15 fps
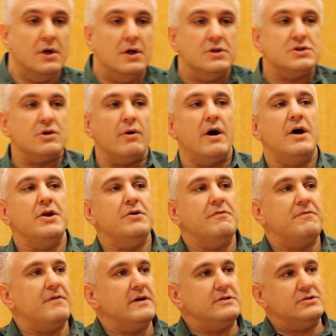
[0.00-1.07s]
So how do you
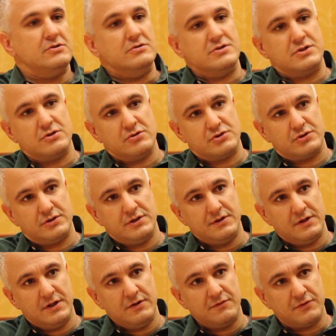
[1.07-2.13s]
fight those
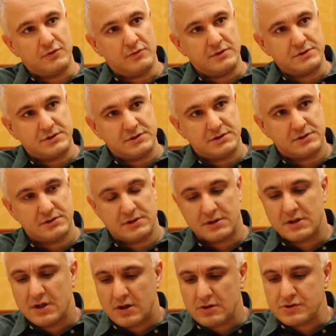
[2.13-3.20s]
social influences?
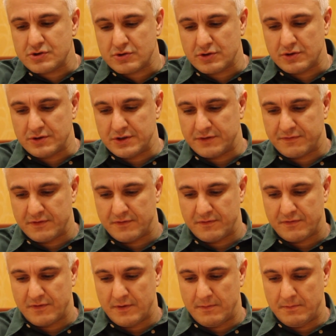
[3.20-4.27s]
Culture a little different
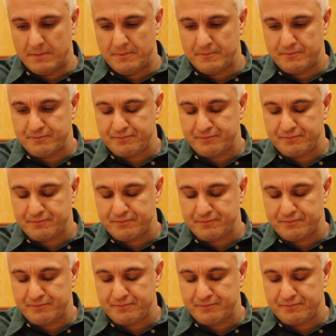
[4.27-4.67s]
from